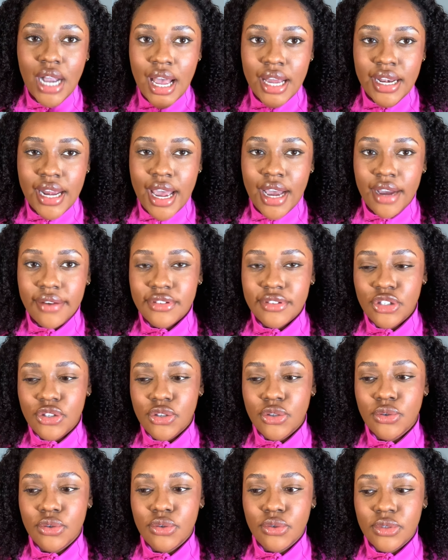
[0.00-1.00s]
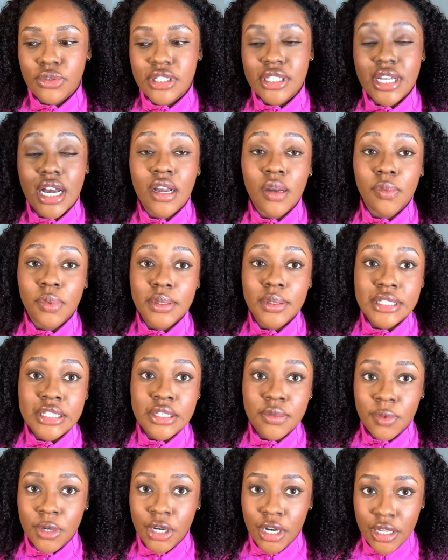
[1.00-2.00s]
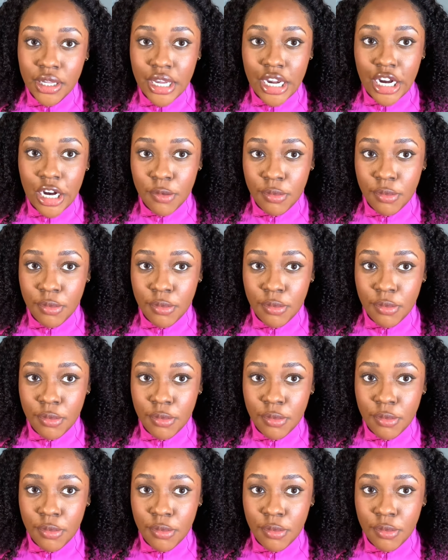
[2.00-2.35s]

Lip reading: have to stock up on some curly hair